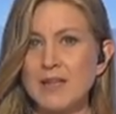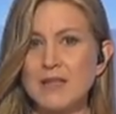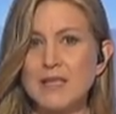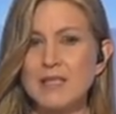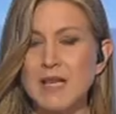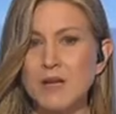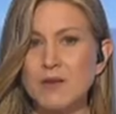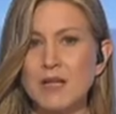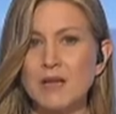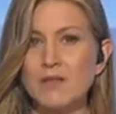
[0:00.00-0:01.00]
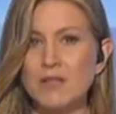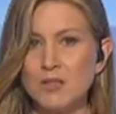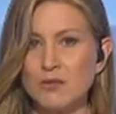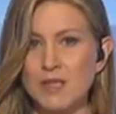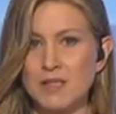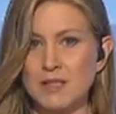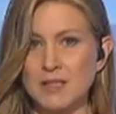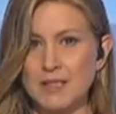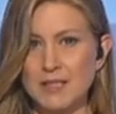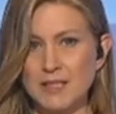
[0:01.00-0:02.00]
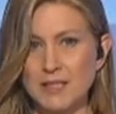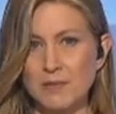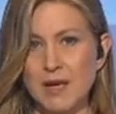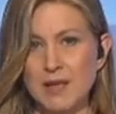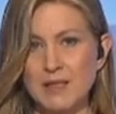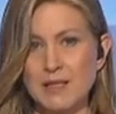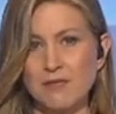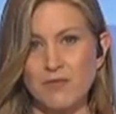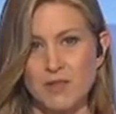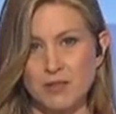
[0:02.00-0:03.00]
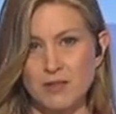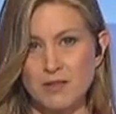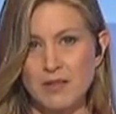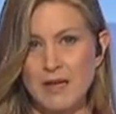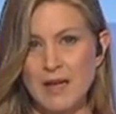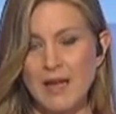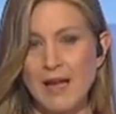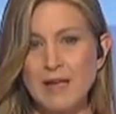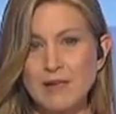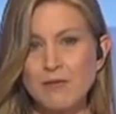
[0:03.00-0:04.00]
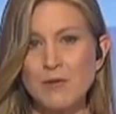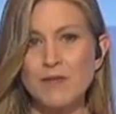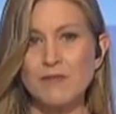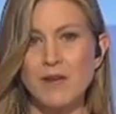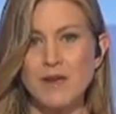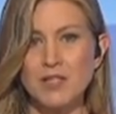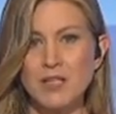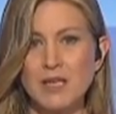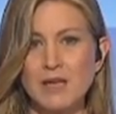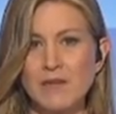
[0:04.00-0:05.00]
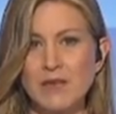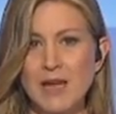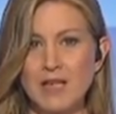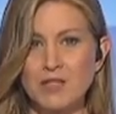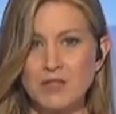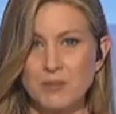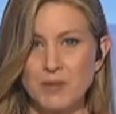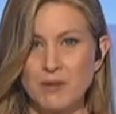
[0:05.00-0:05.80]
the integrity of the new justice system and its officials, and for the functioning of the National Bureau